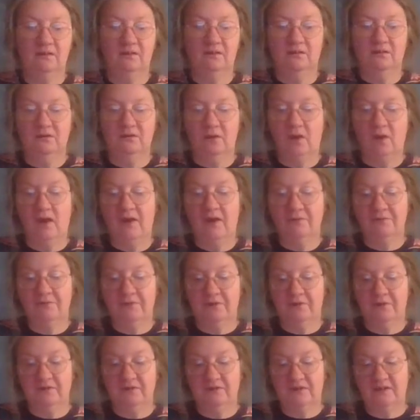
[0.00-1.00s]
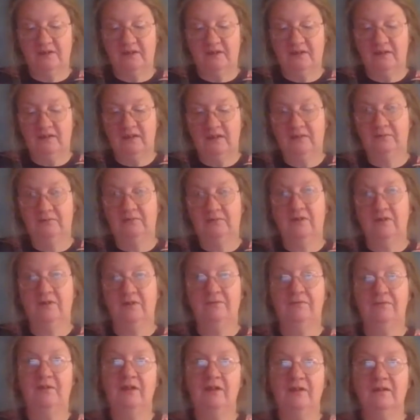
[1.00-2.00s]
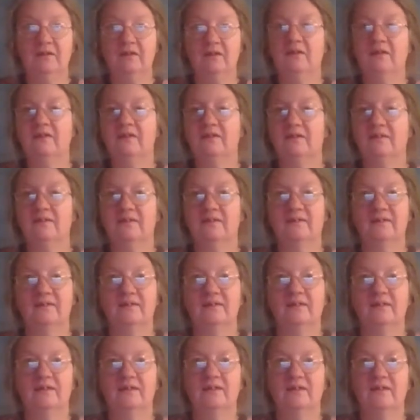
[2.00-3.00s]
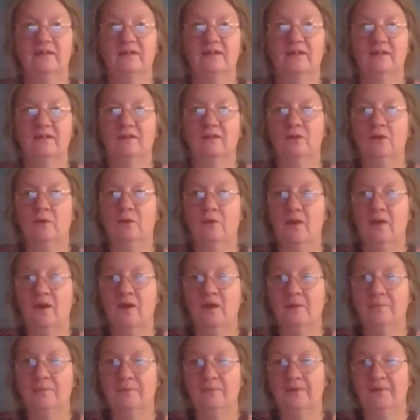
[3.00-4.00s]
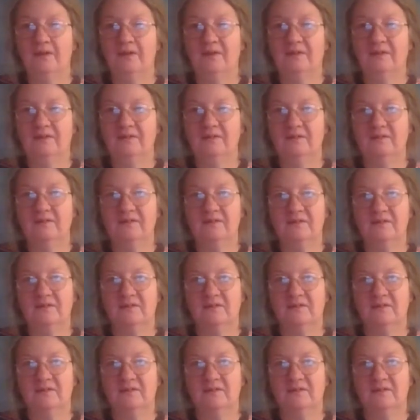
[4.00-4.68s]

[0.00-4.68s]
you have to consider even the rent can go up, and